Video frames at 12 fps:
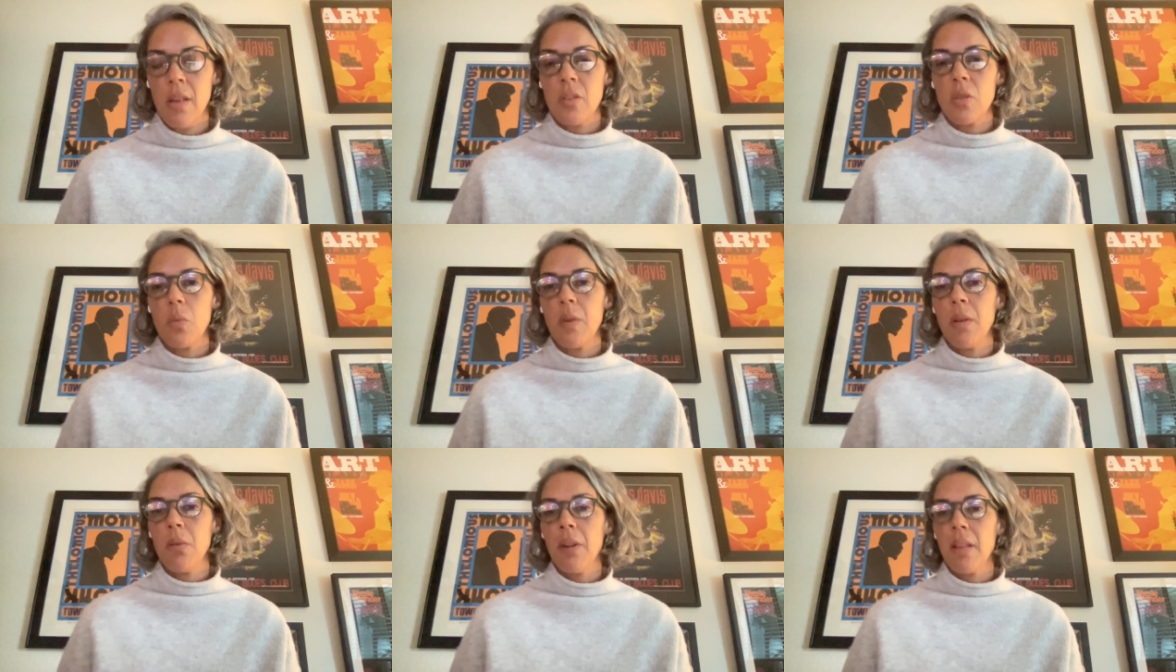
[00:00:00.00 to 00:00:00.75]
So
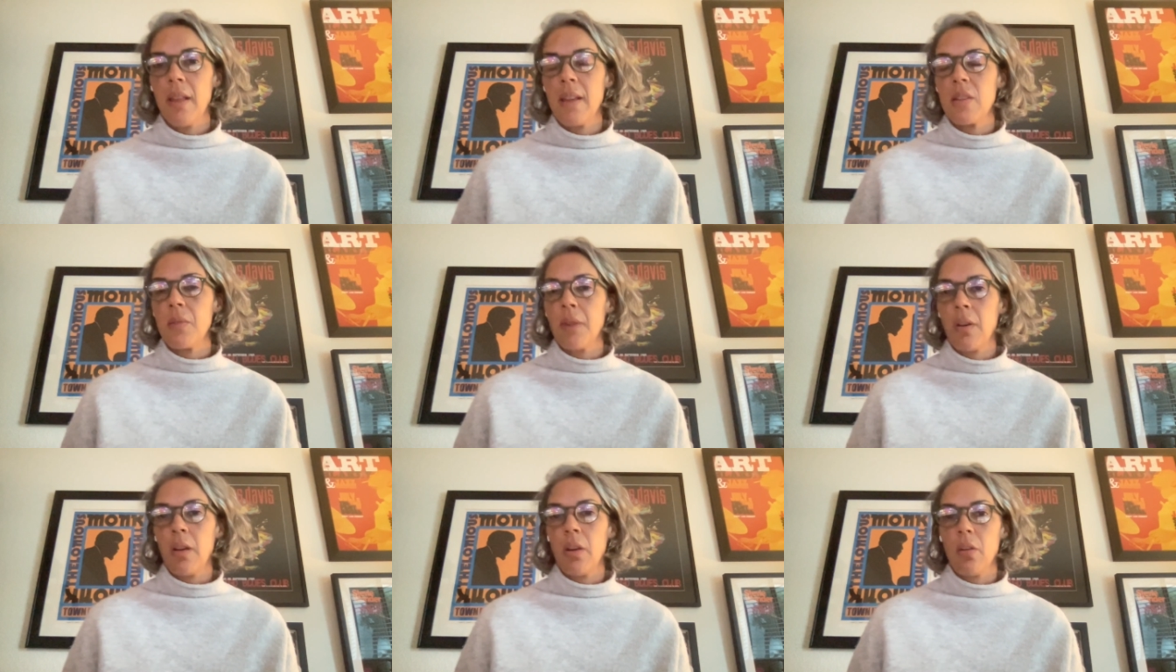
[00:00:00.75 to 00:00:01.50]
we realized
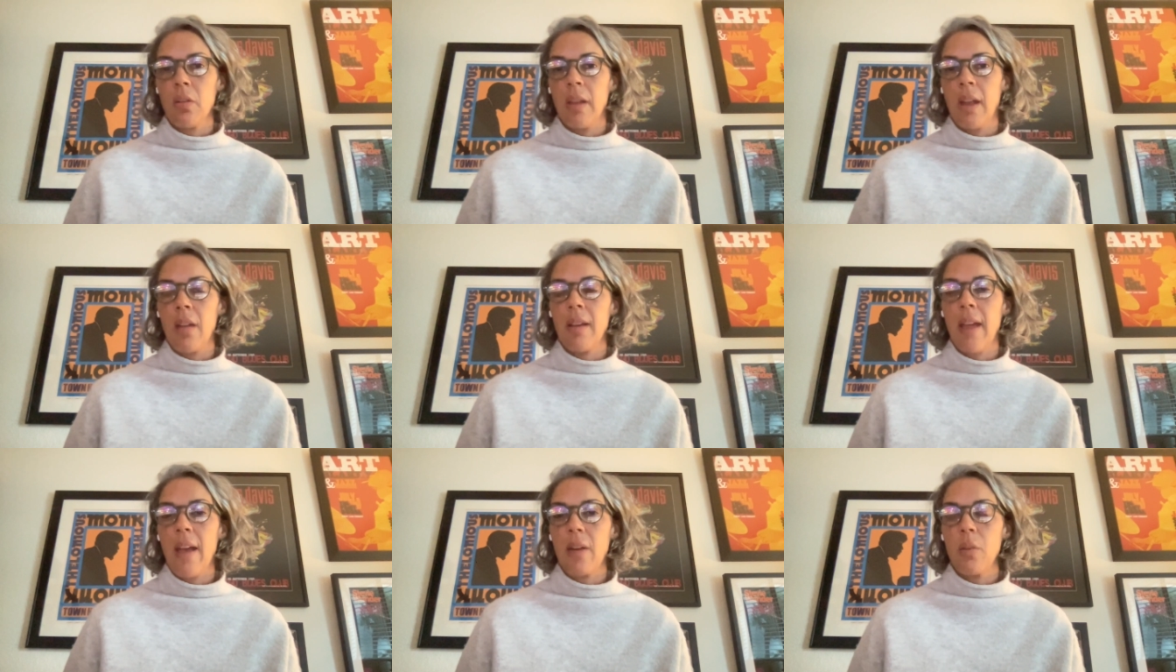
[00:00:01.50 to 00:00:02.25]
very early on,
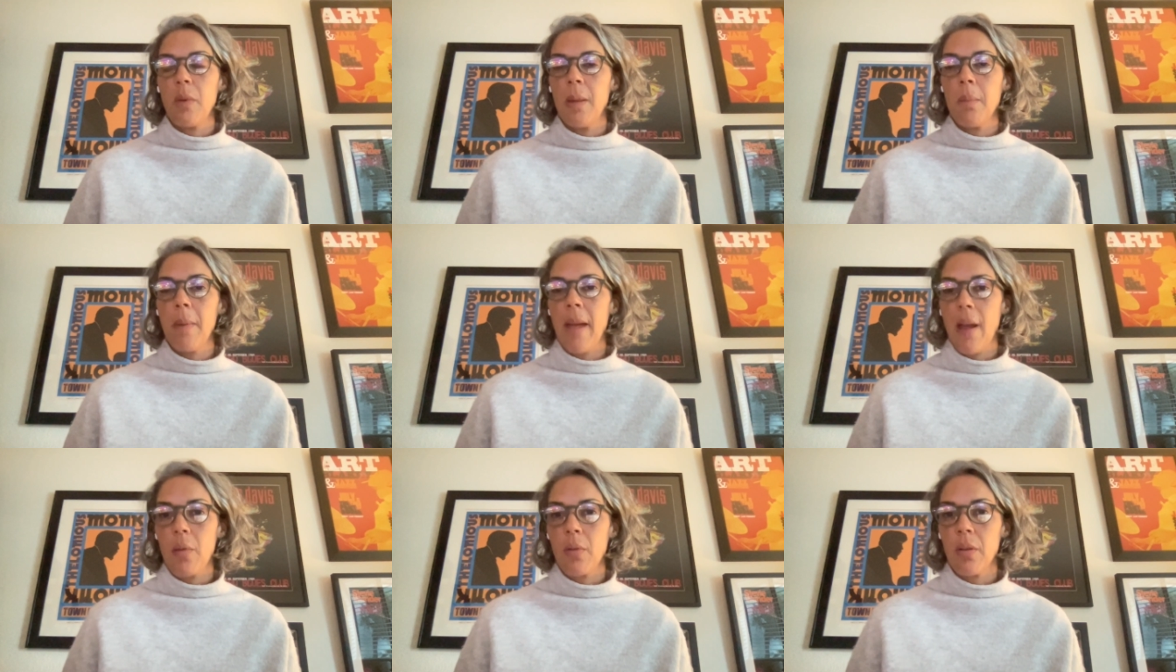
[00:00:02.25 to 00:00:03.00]
how do we
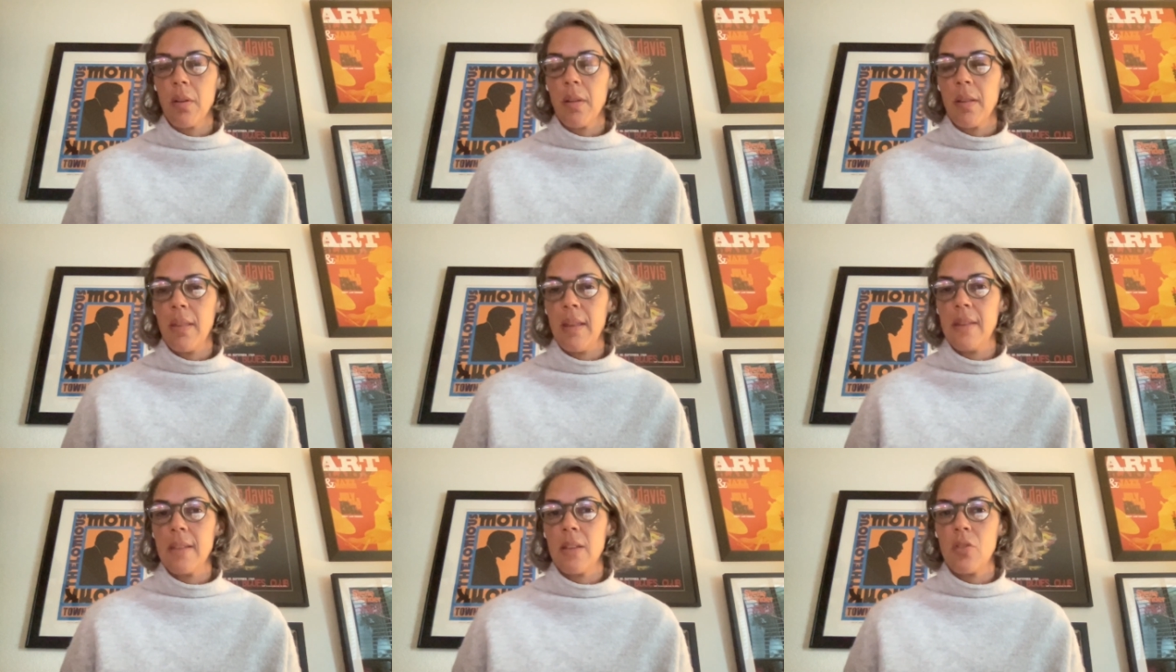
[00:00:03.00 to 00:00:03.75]
empower
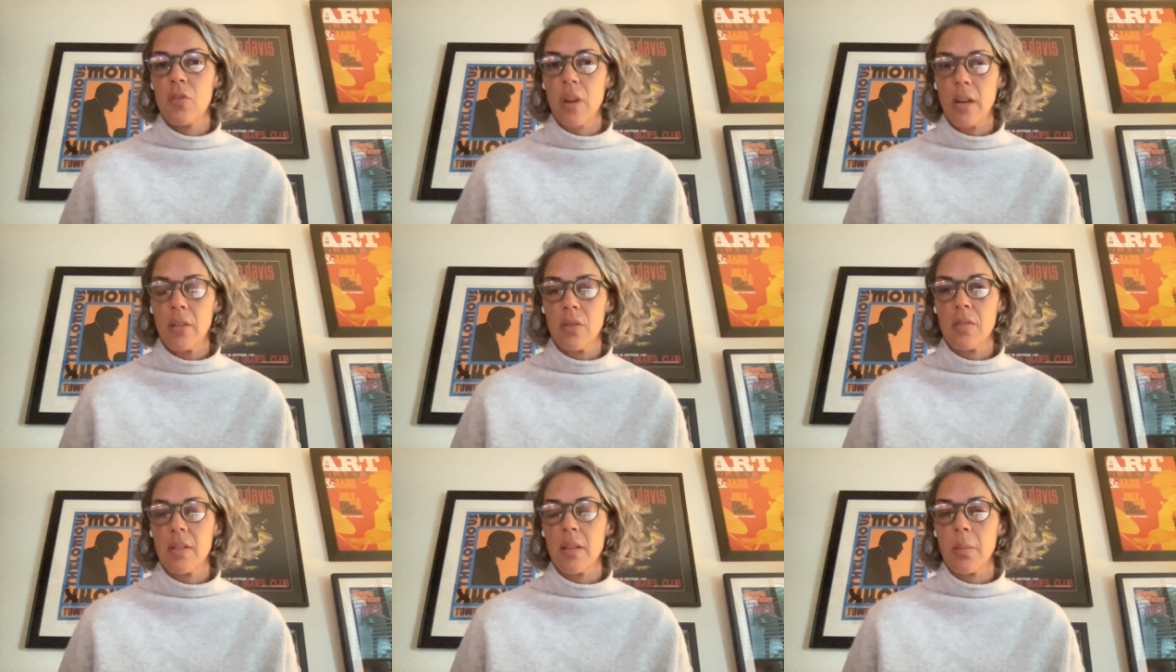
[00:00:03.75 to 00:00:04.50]
these
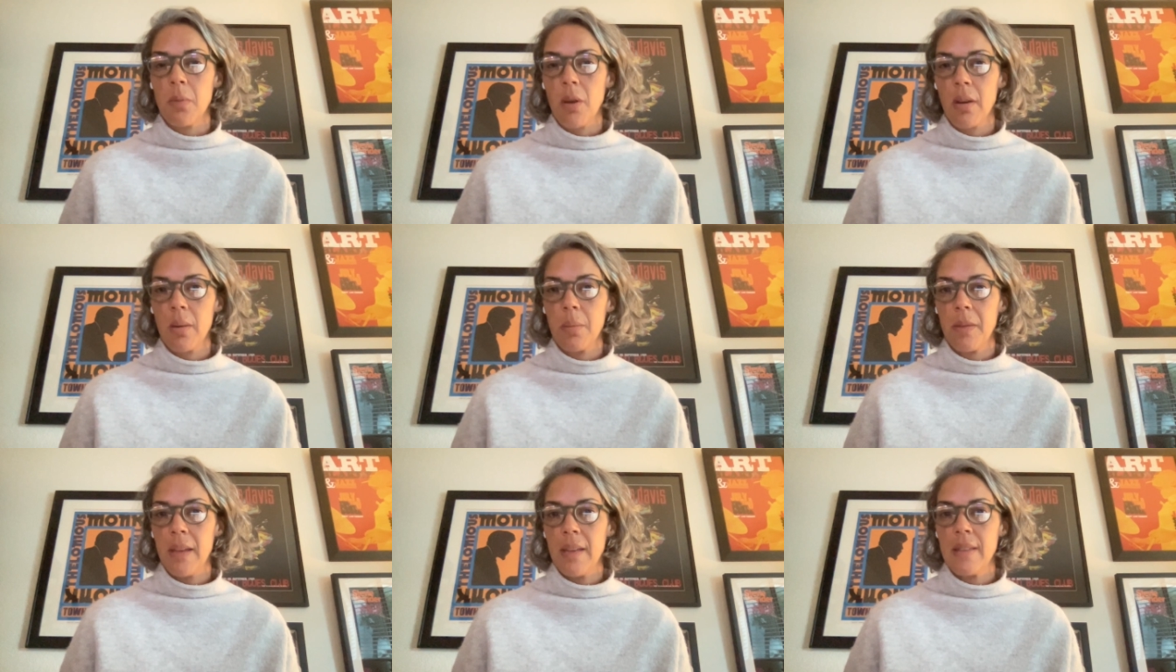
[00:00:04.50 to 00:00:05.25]
injectors in the
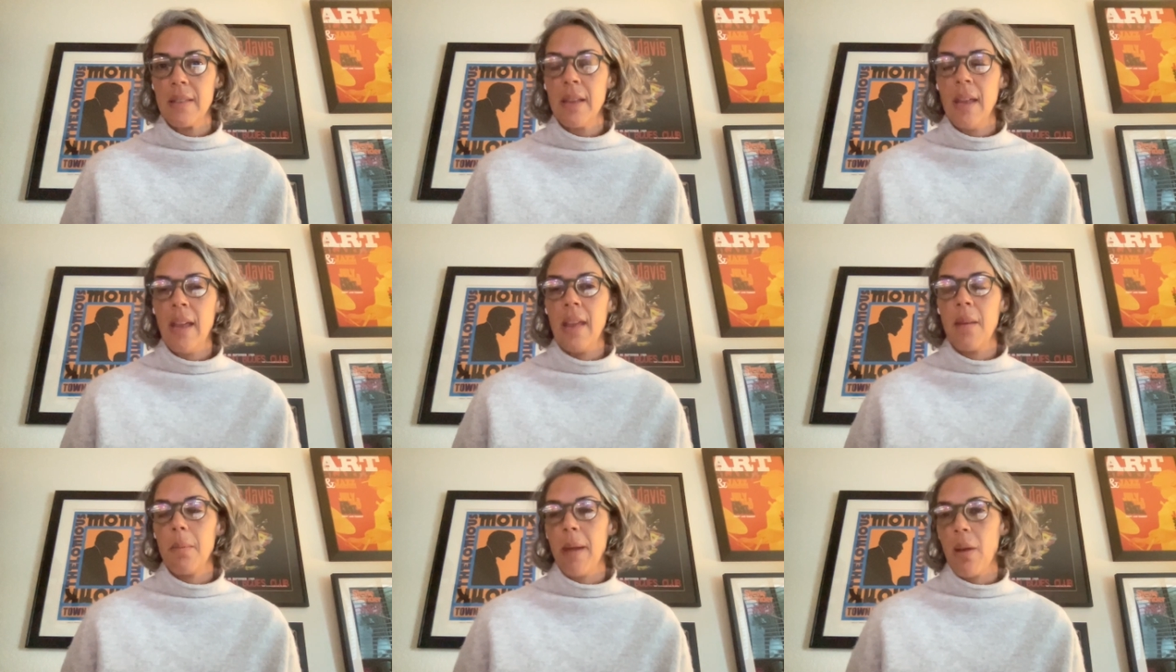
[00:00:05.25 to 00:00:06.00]
marketplace
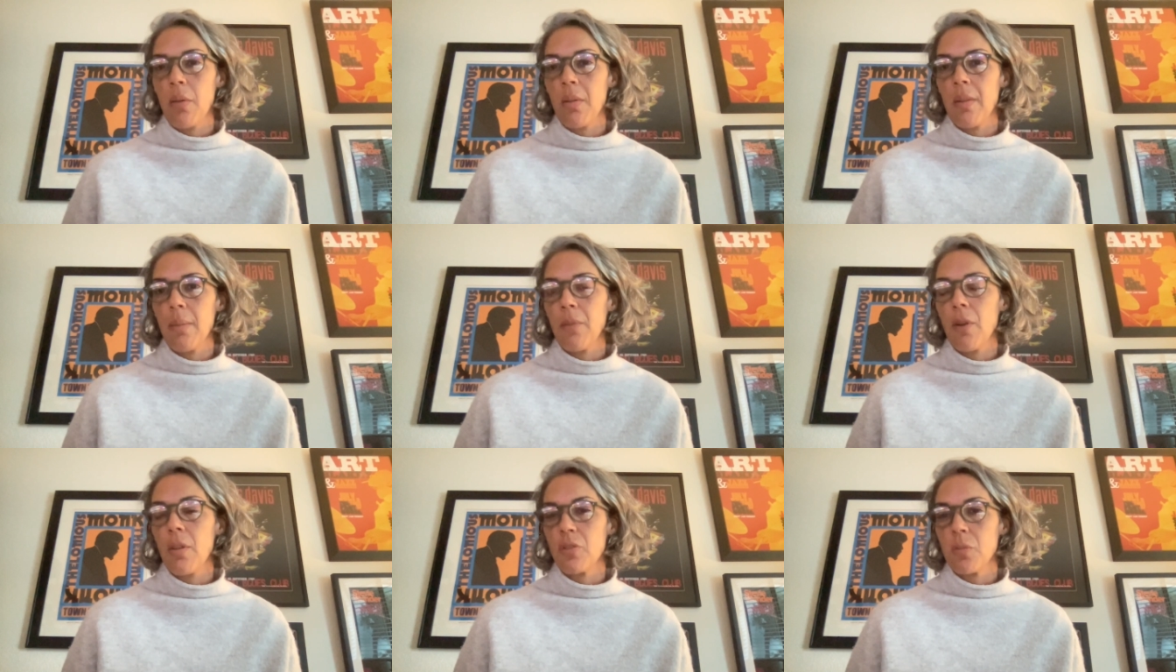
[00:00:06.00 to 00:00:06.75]
and empower them
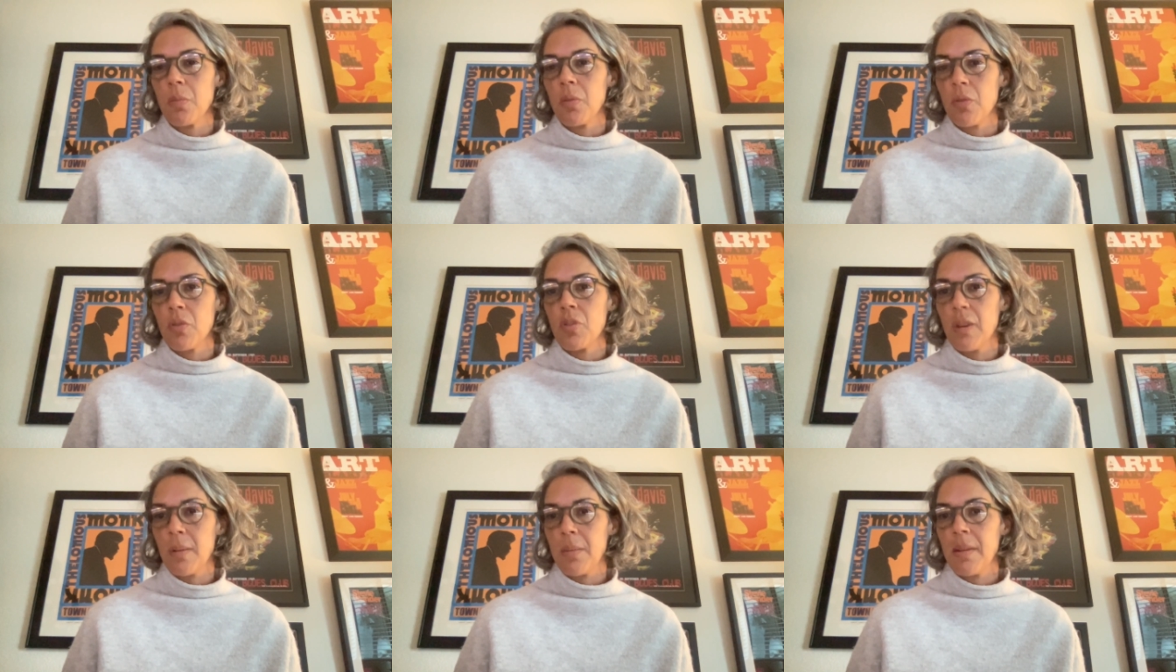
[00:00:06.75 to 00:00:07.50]
for
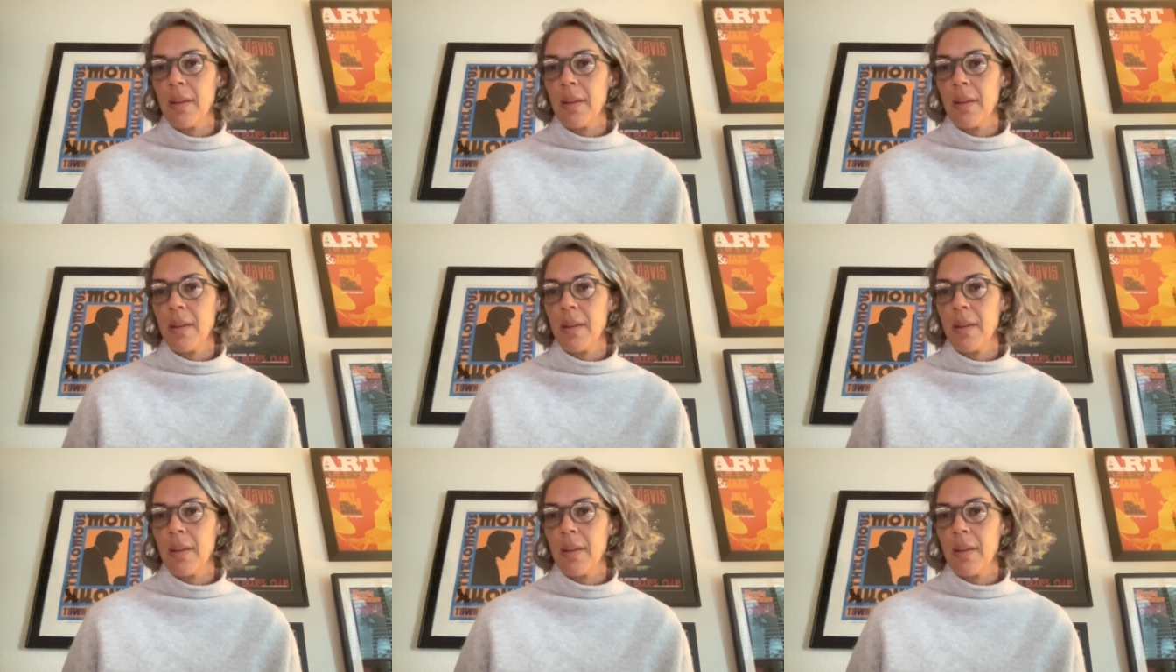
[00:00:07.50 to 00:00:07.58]
entrepreneurship,